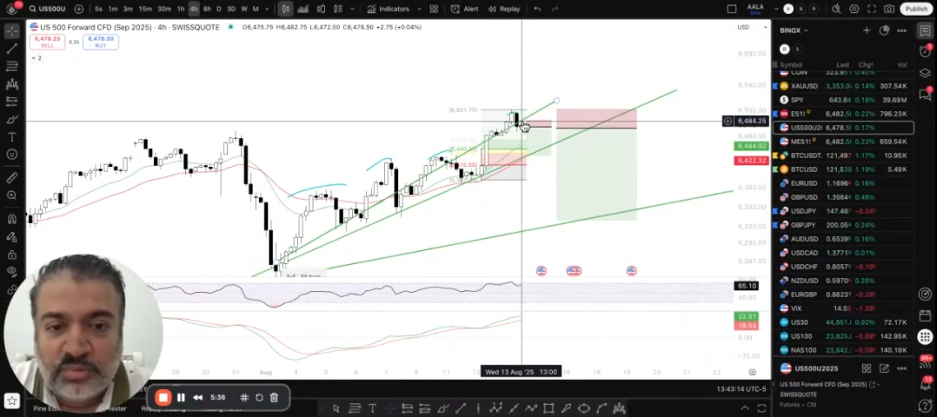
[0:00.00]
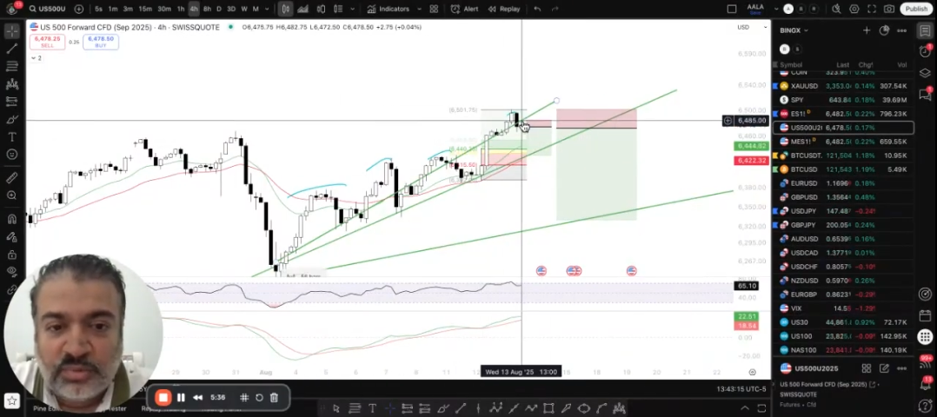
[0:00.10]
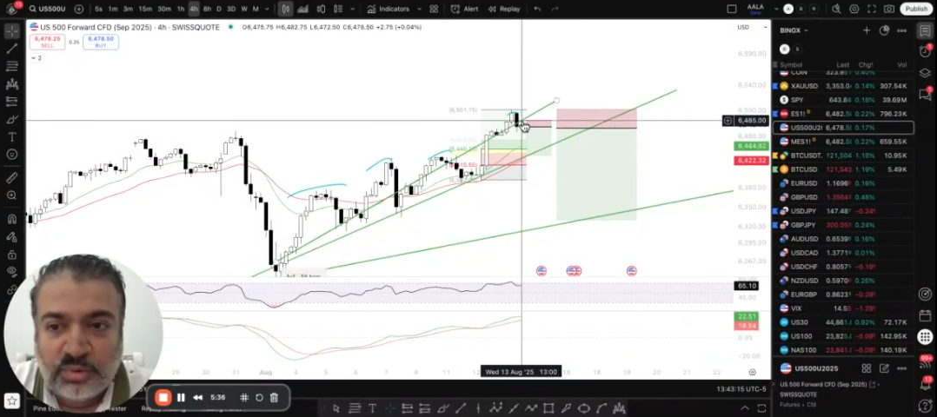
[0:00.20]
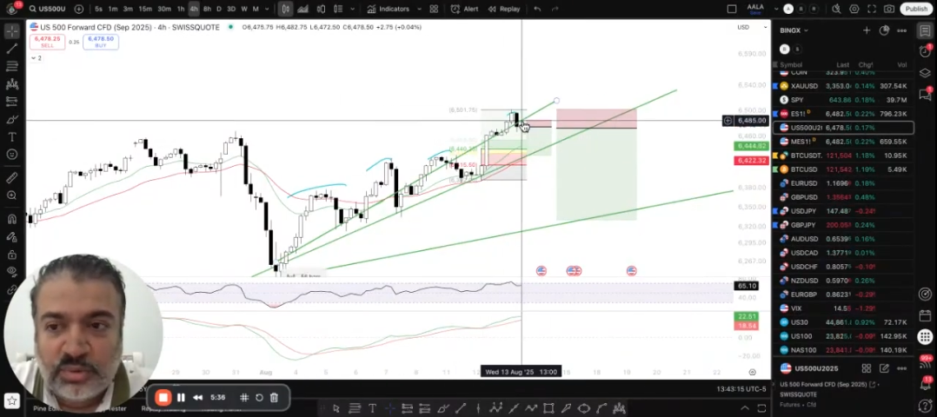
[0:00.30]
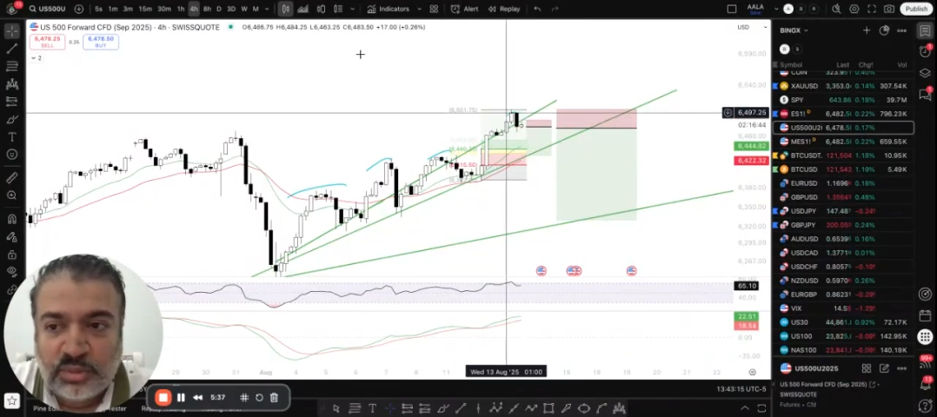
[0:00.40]

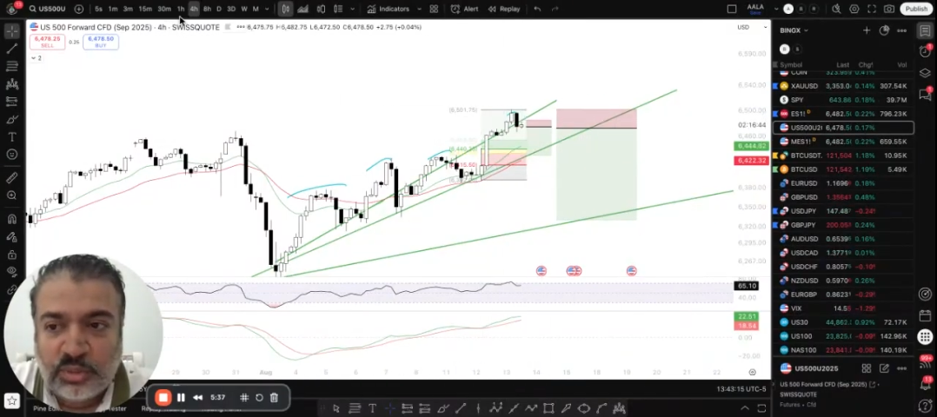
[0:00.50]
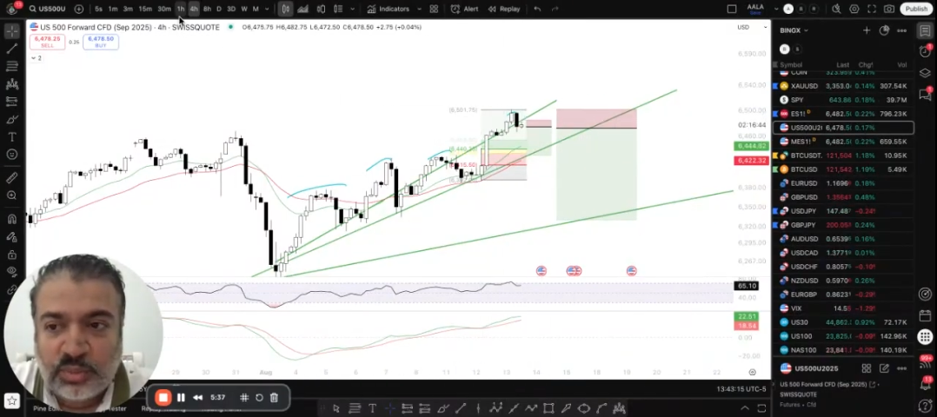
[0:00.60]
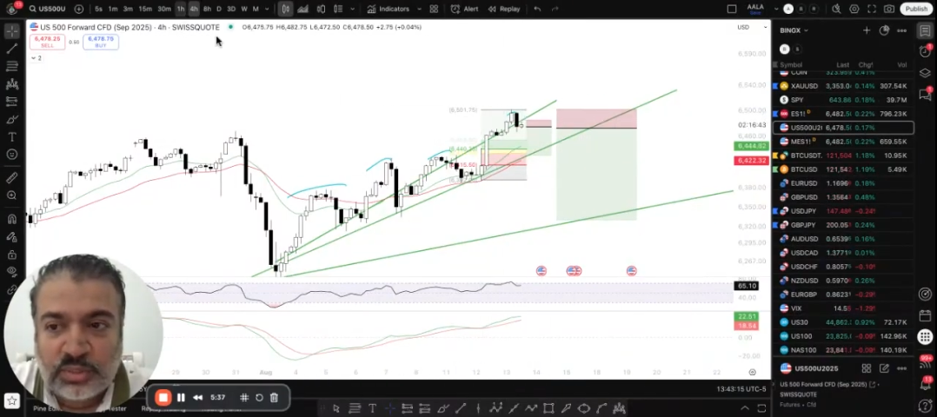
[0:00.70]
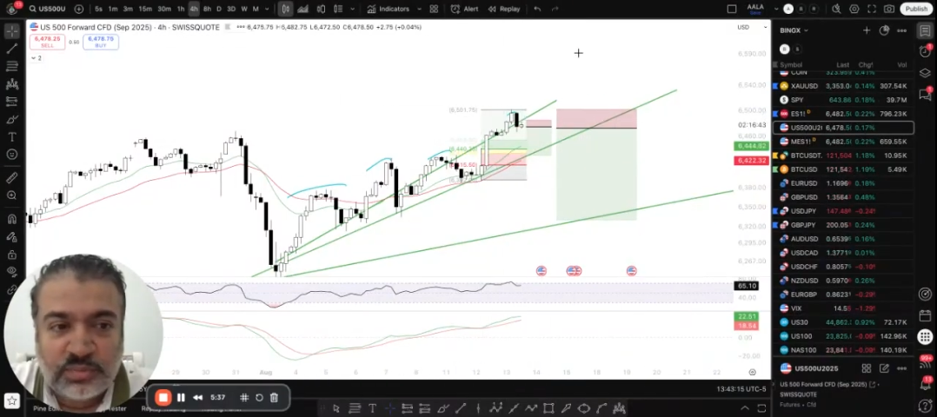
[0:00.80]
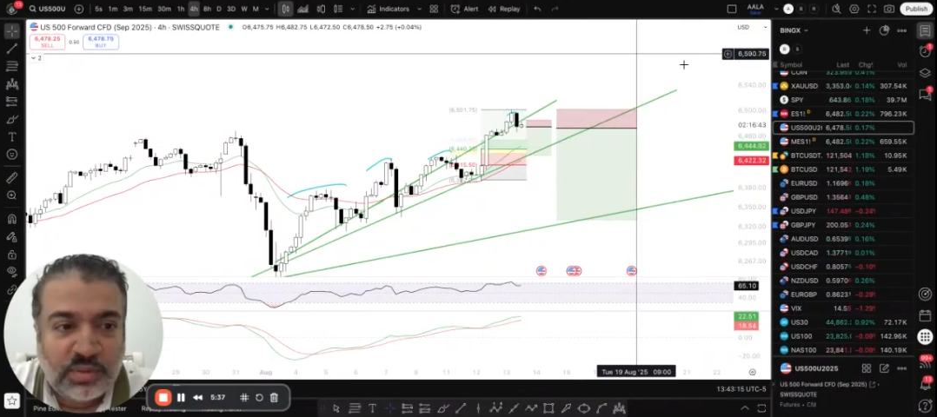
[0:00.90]
for
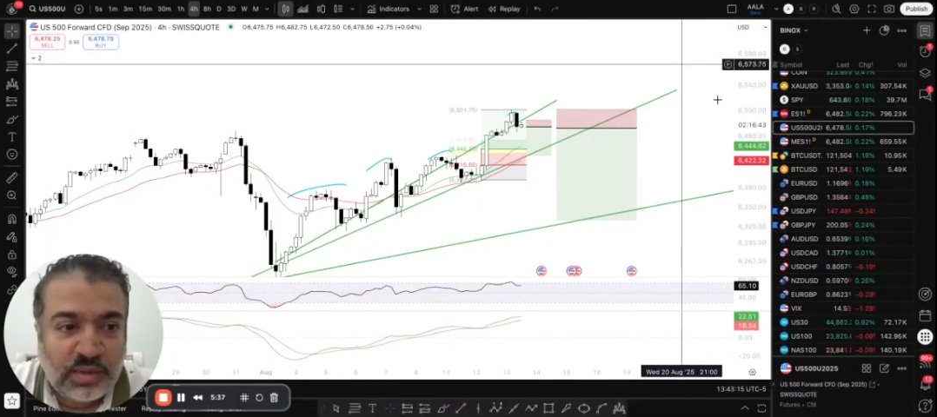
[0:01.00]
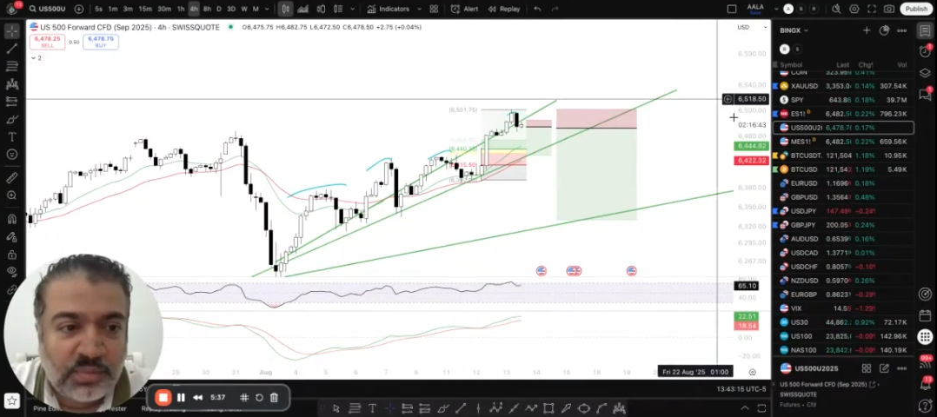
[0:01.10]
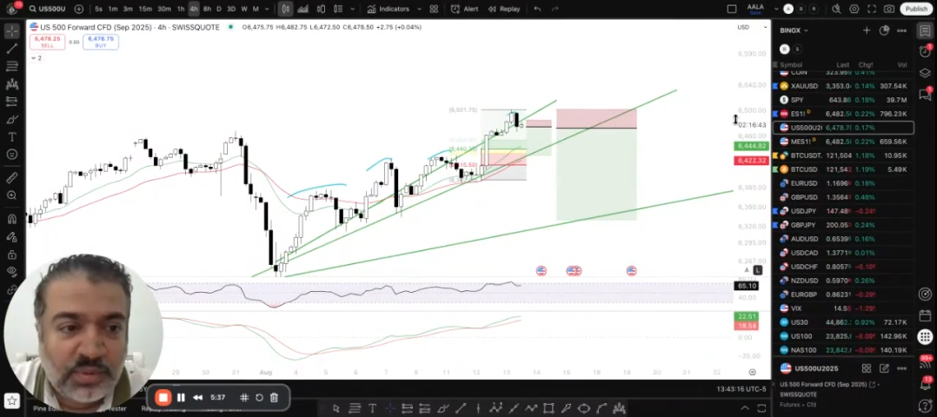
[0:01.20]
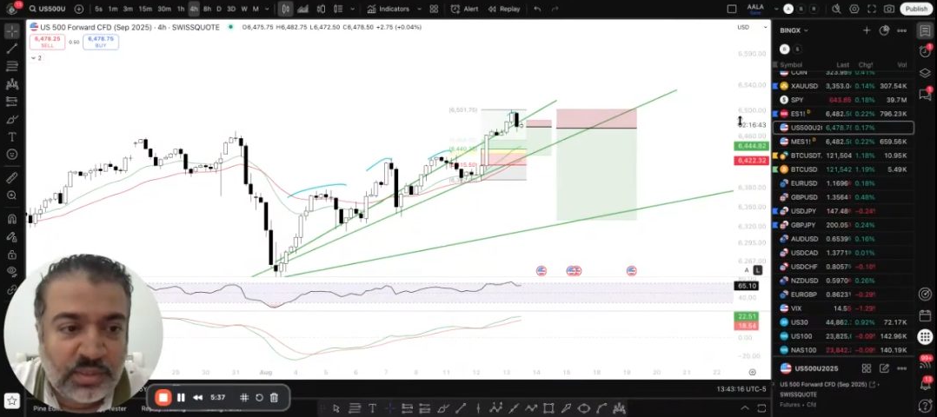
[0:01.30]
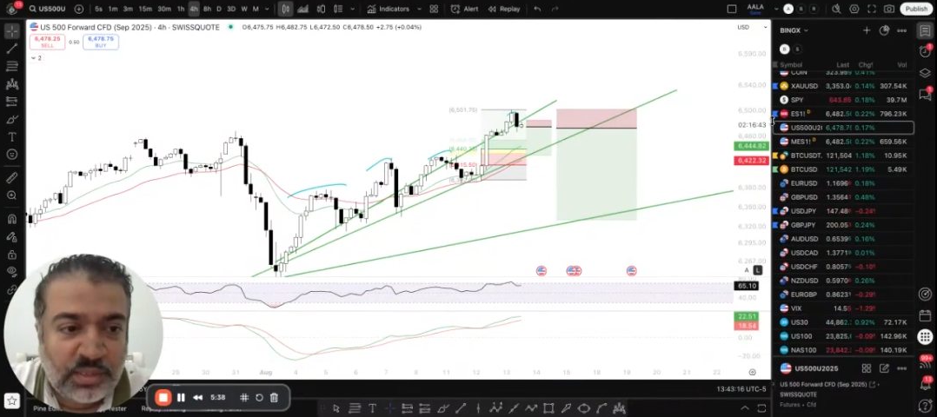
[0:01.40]
US
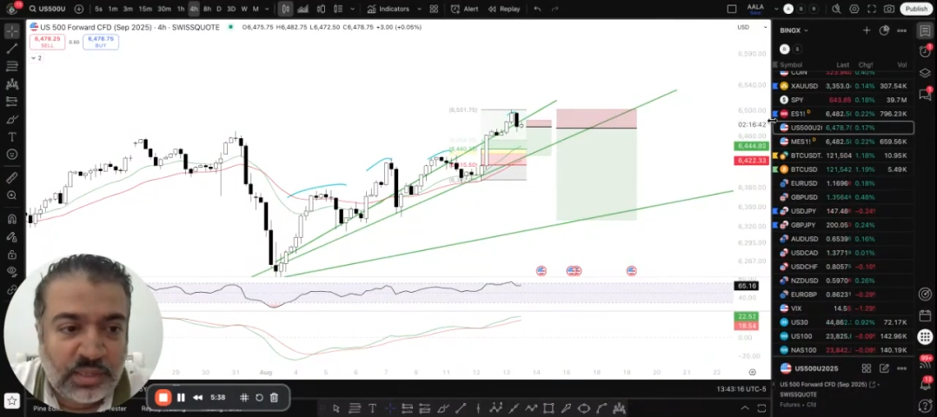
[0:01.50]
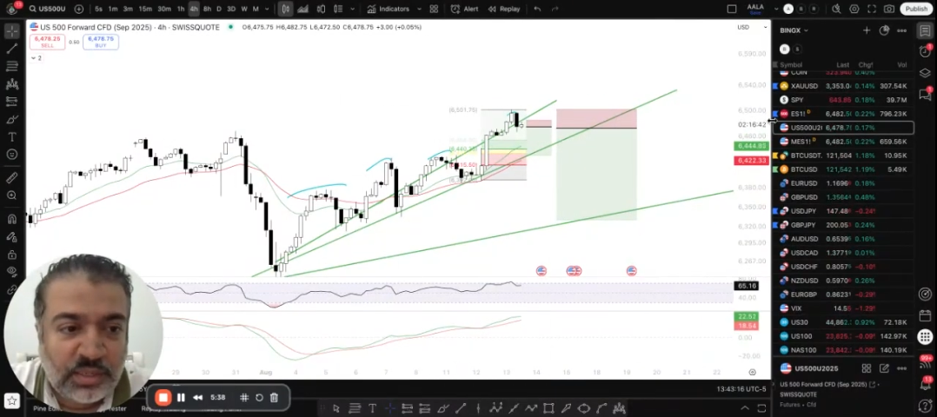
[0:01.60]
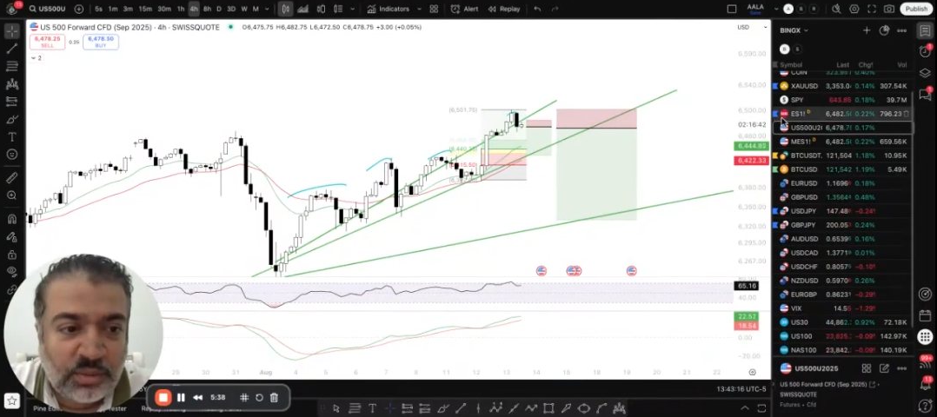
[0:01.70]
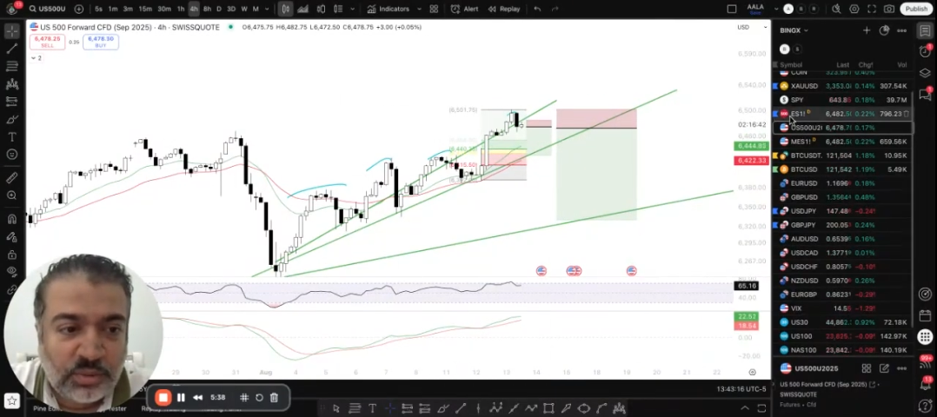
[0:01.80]
500